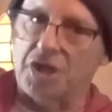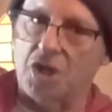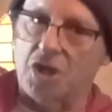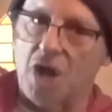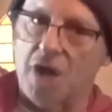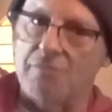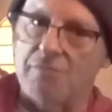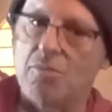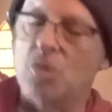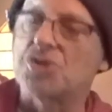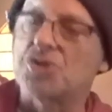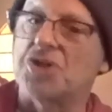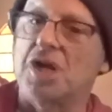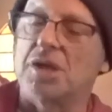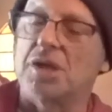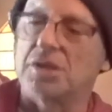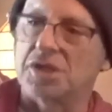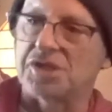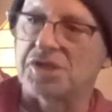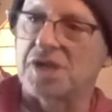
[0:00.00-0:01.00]
really good.
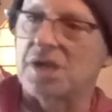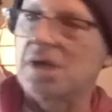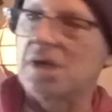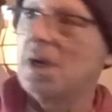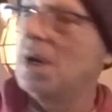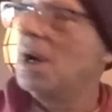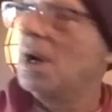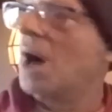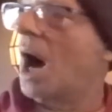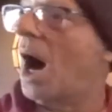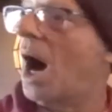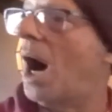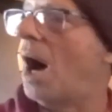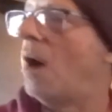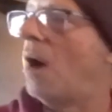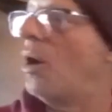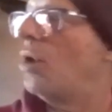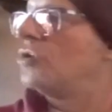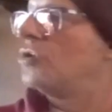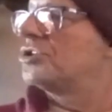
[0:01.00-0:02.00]
She listen,
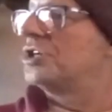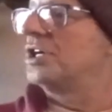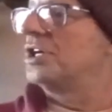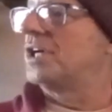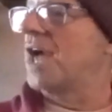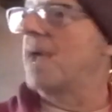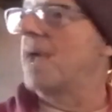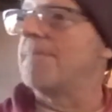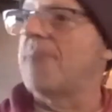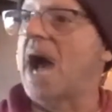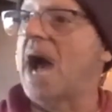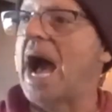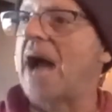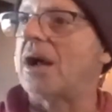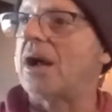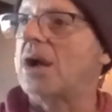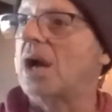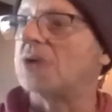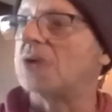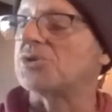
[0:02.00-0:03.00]
uh, she came
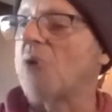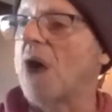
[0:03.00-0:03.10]
back.